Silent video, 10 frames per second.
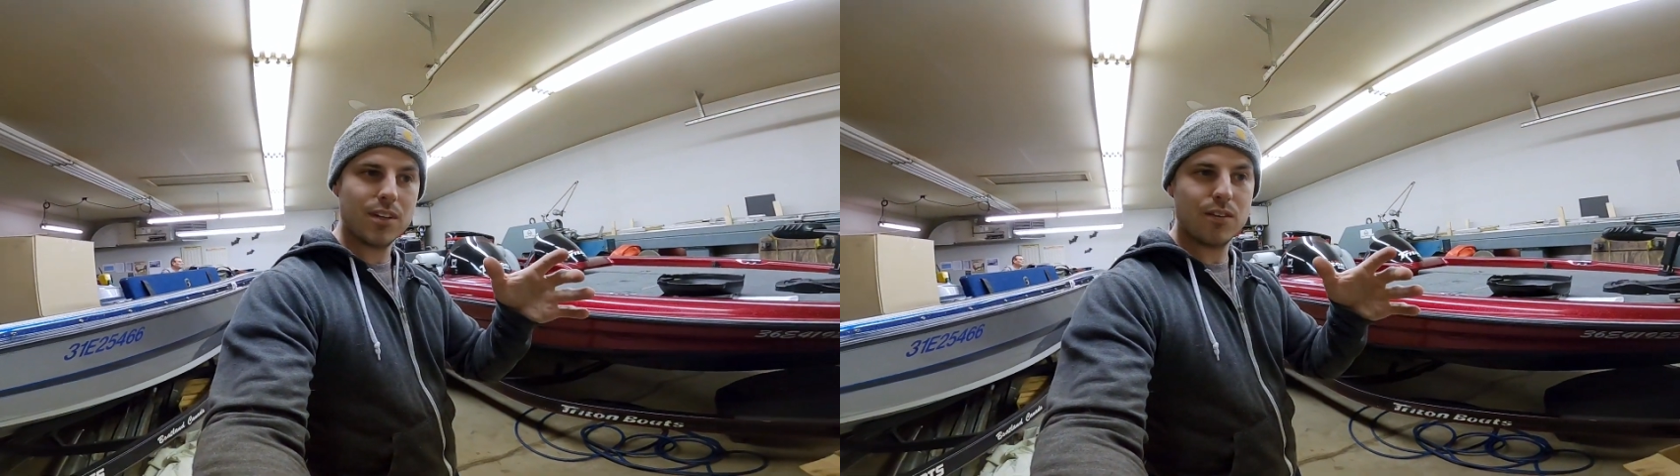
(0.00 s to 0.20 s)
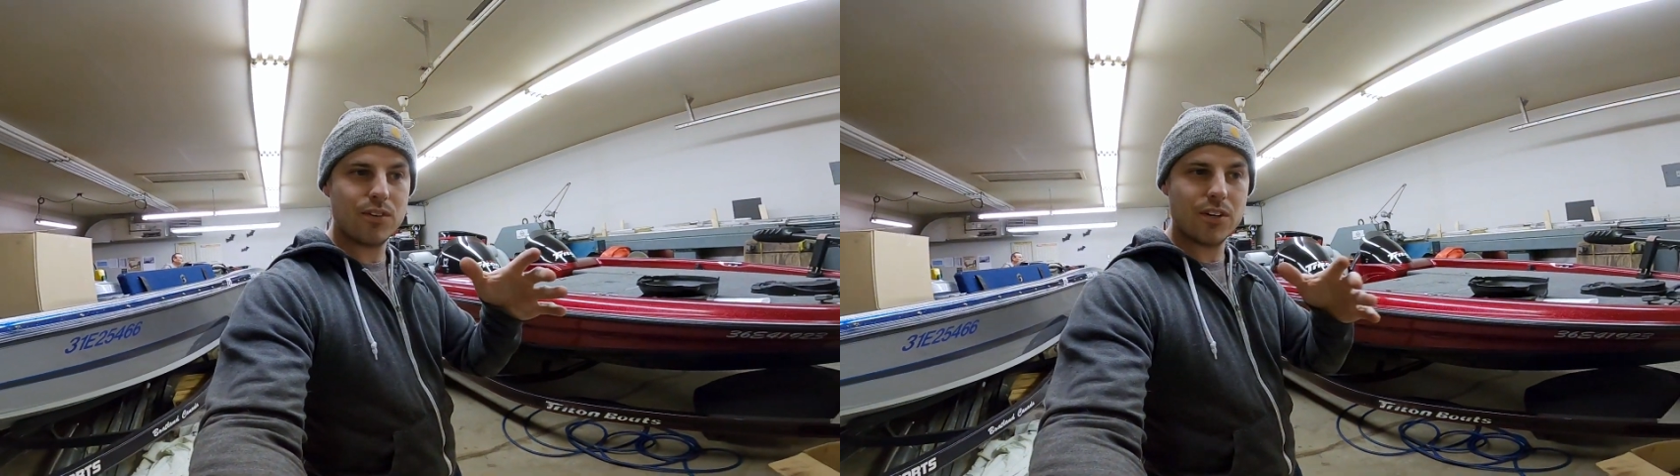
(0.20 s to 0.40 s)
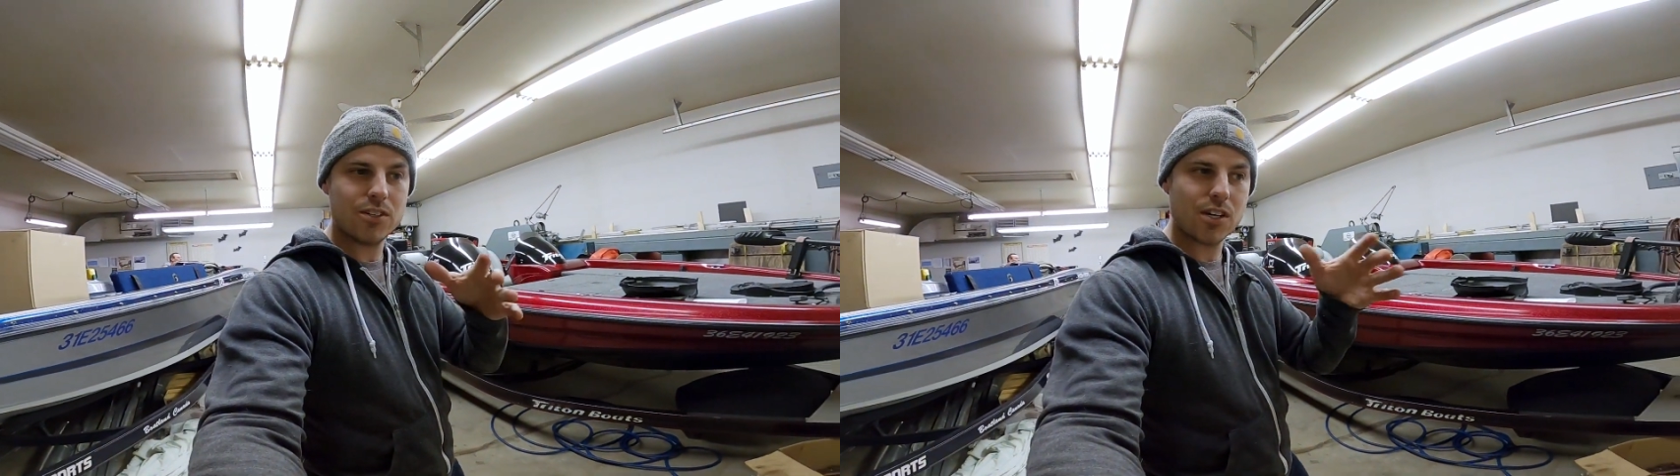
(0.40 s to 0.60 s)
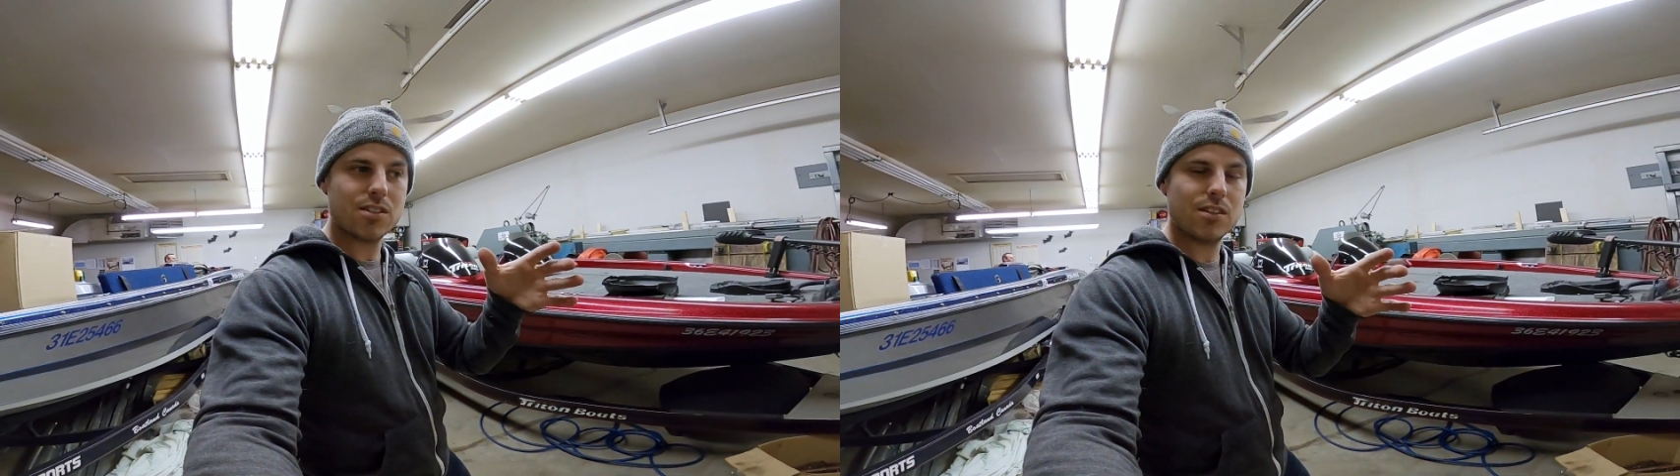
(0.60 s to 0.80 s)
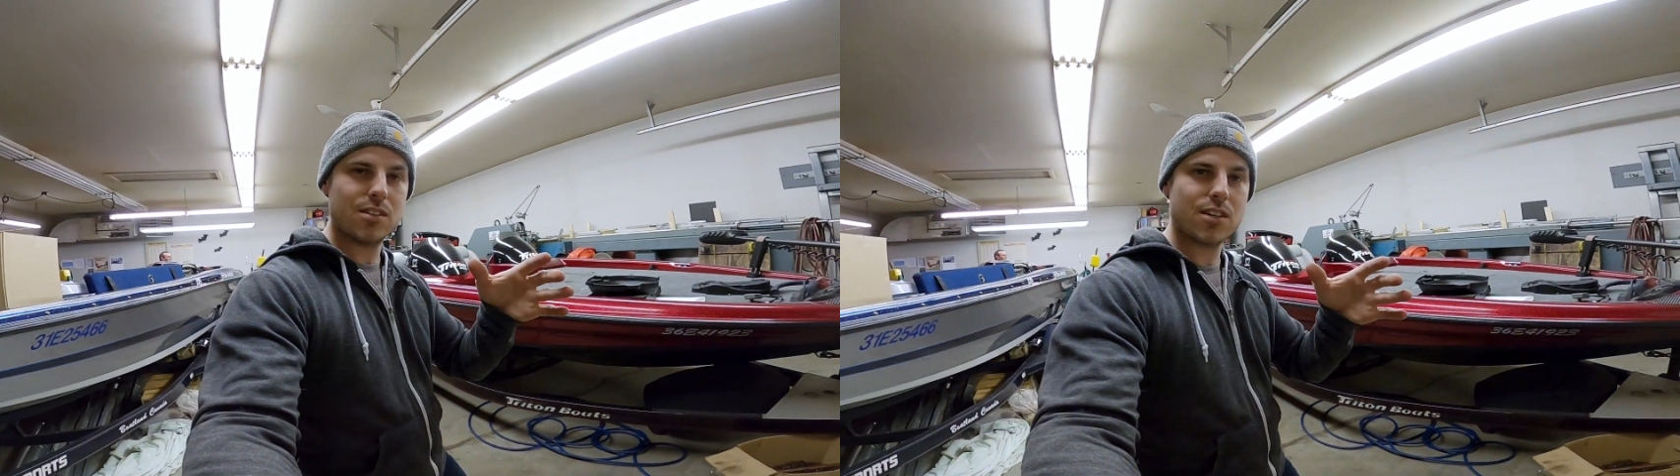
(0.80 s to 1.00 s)
if you're
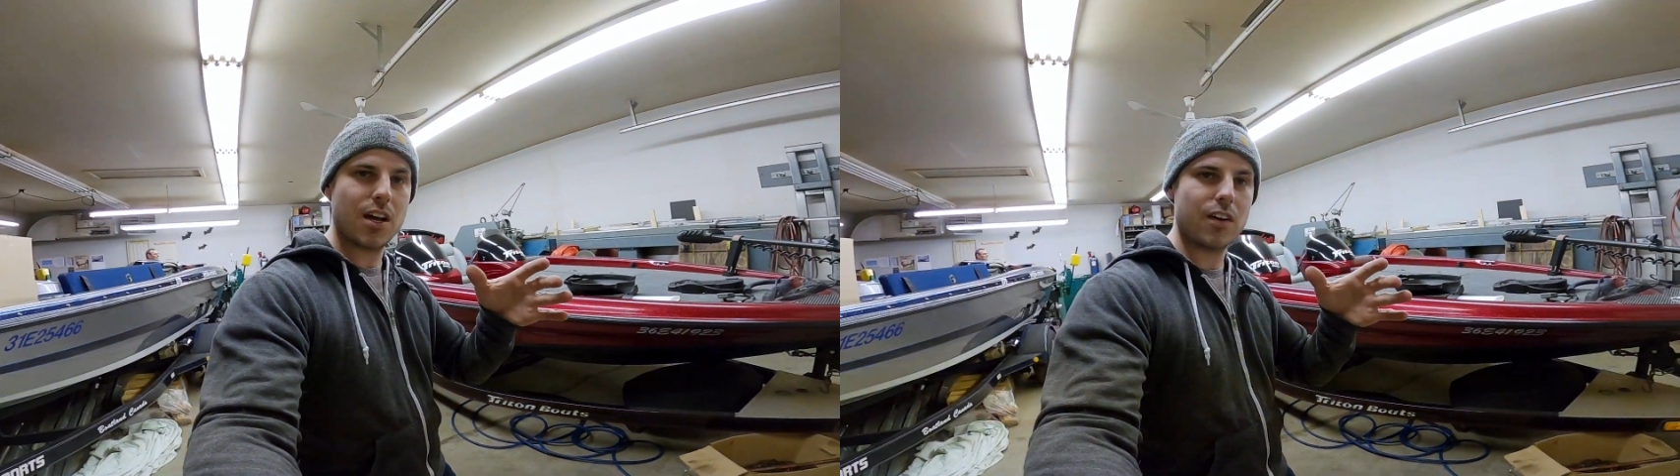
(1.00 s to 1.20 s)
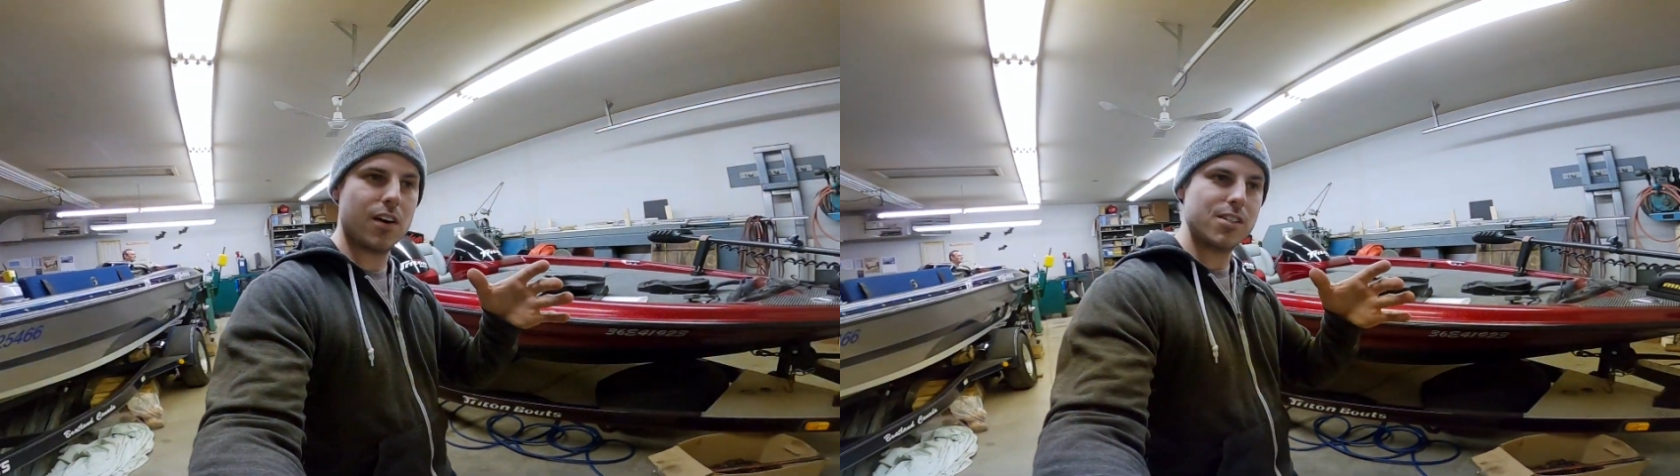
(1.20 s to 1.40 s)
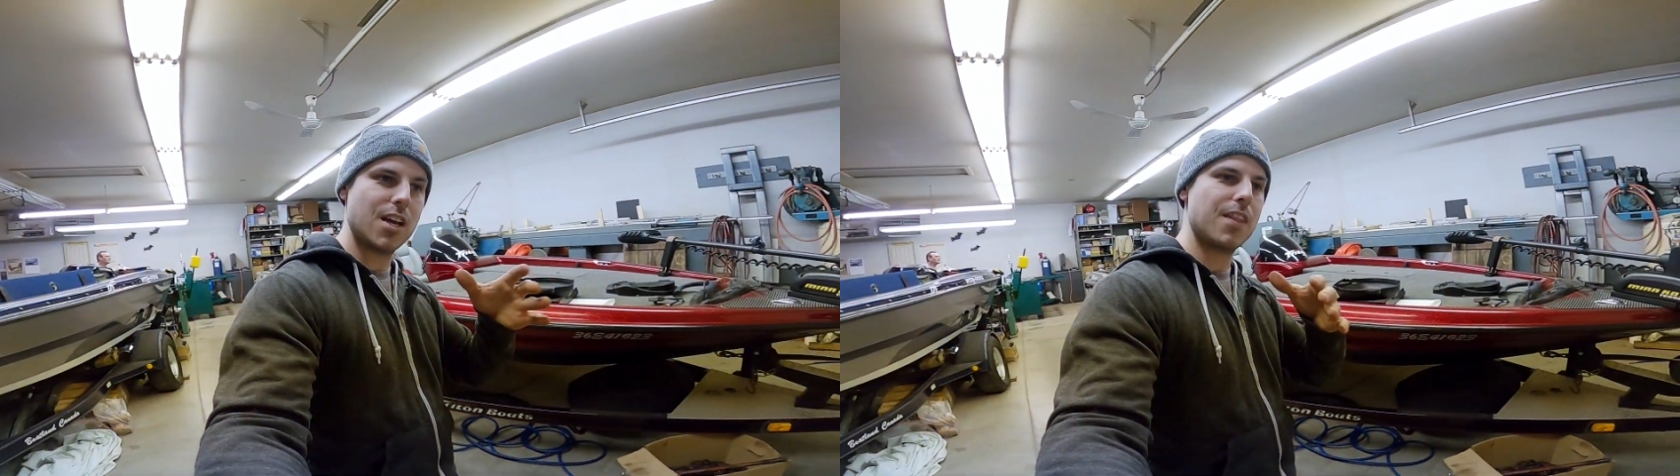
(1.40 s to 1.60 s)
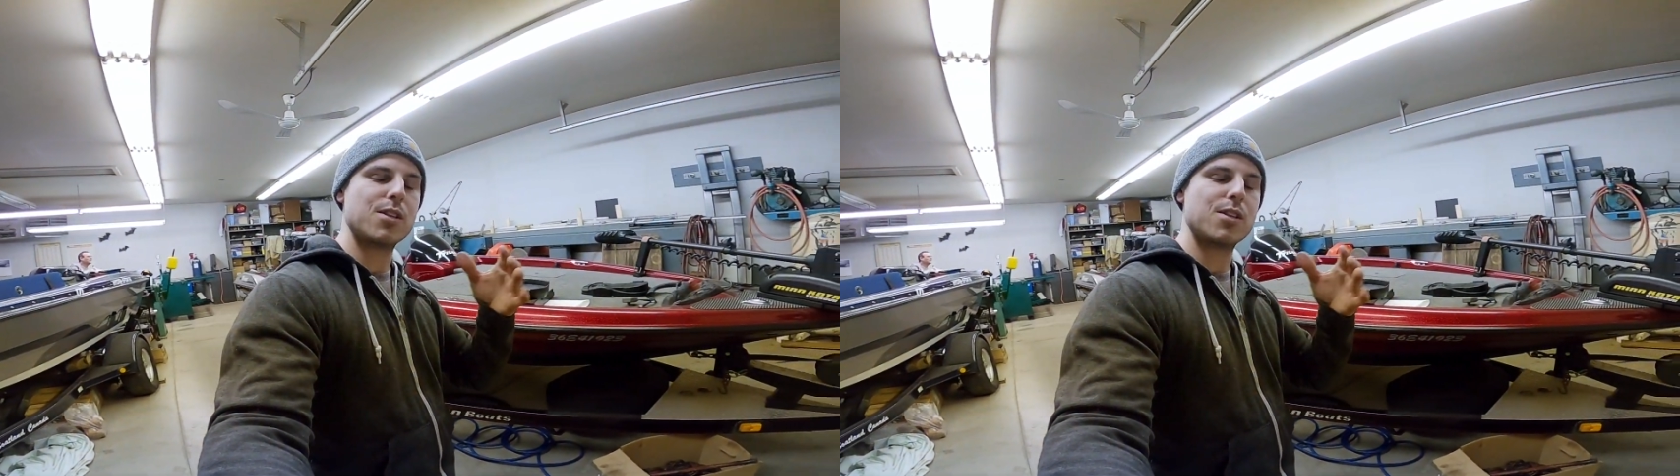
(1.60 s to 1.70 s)
interested in this kind of content.